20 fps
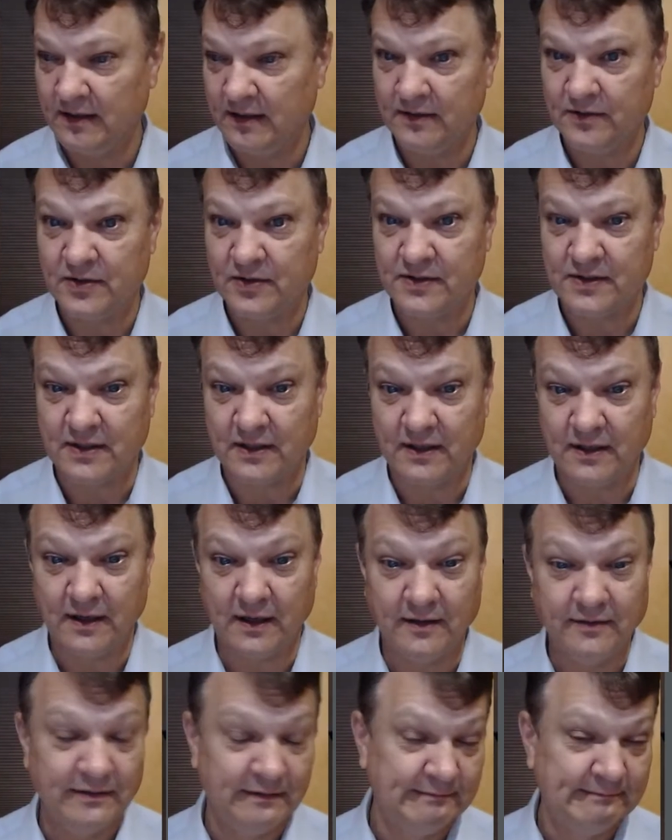interesting
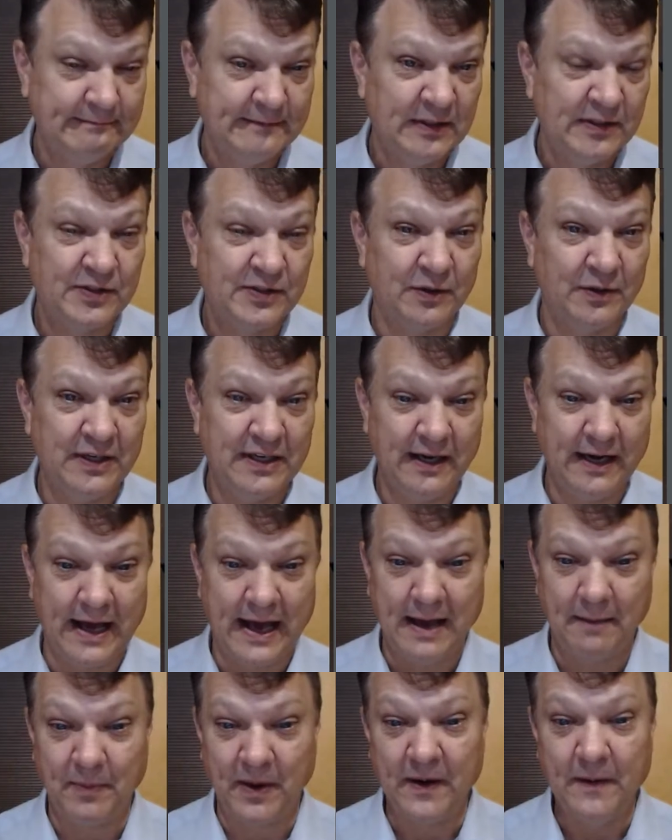enough. So it did
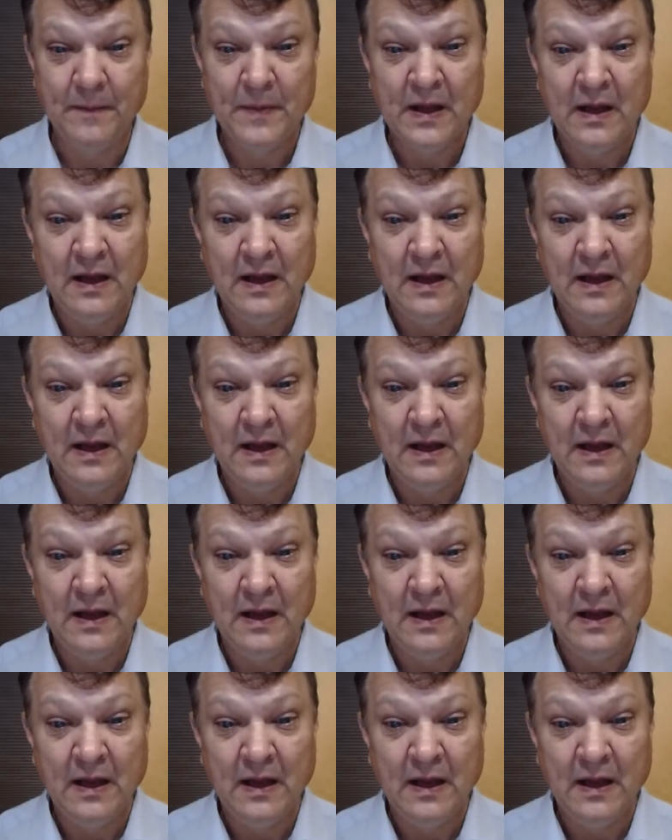happen.